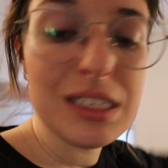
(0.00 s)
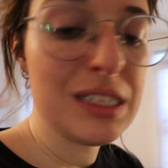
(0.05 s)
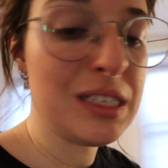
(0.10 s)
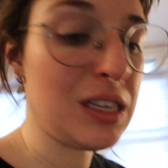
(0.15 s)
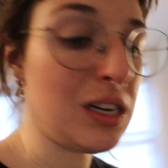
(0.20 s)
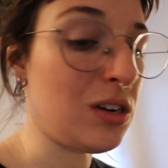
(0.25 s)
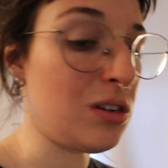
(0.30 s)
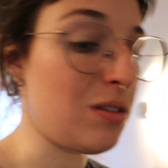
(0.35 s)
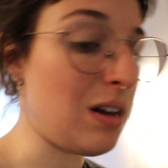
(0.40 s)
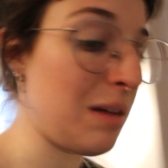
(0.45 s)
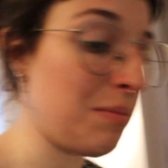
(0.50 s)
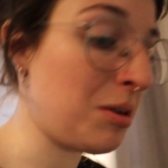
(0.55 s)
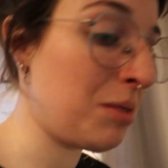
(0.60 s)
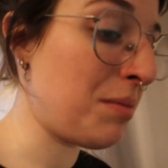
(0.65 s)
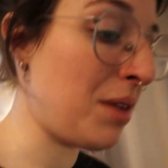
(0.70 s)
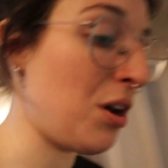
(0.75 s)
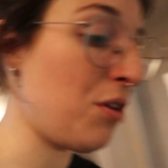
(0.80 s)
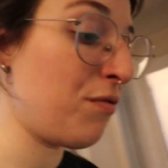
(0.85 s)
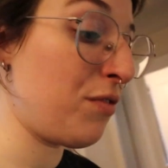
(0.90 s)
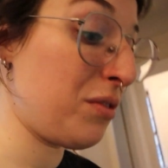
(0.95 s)
so I'm on
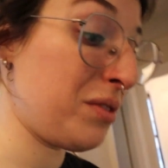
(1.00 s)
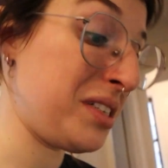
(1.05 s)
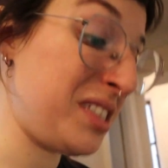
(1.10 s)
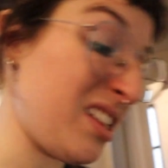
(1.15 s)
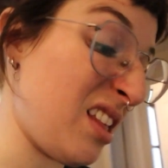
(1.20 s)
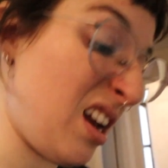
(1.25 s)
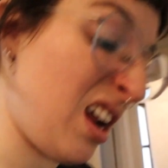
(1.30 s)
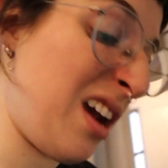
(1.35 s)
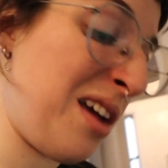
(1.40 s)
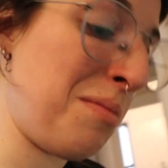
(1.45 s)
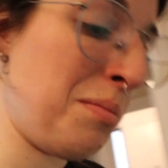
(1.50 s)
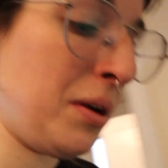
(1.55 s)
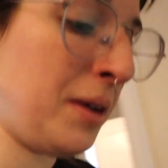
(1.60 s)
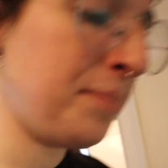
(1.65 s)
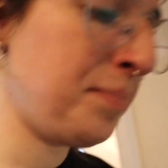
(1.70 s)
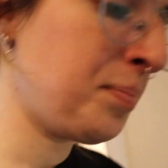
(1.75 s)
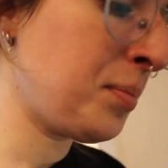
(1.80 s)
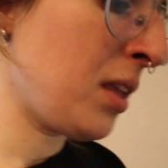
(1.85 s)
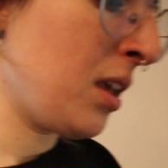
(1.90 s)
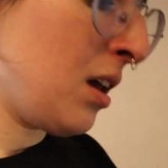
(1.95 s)
my own for the rest of the night.
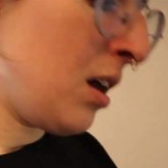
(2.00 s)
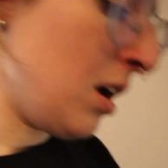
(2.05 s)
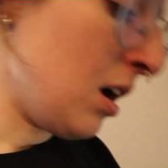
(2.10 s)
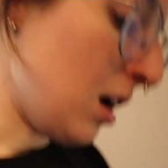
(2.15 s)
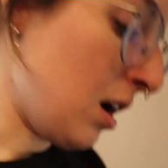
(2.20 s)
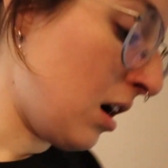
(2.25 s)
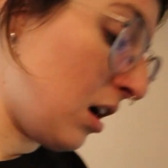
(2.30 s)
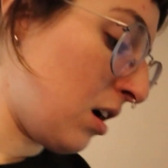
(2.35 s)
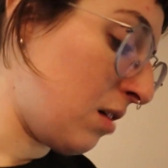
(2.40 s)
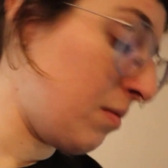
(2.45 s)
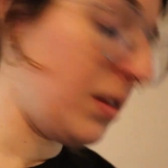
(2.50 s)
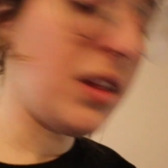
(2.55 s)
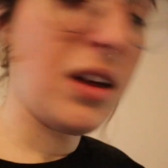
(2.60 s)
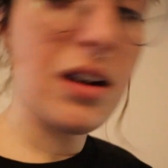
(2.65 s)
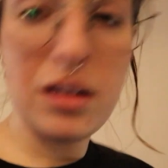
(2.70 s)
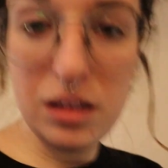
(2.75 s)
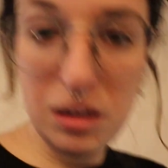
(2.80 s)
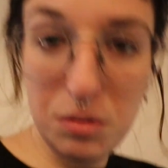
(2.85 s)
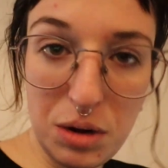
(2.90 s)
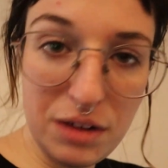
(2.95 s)
But
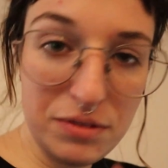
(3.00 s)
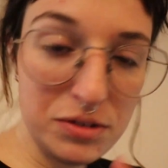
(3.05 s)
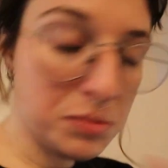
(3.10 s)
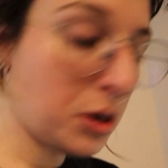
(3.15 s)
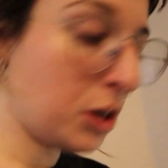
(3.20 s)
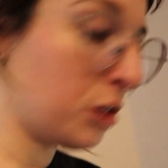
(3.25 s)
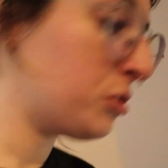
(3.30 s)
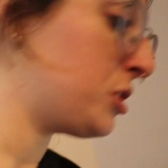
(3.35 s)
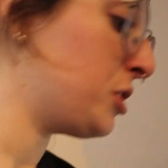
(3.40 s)
luckily we have tomorrow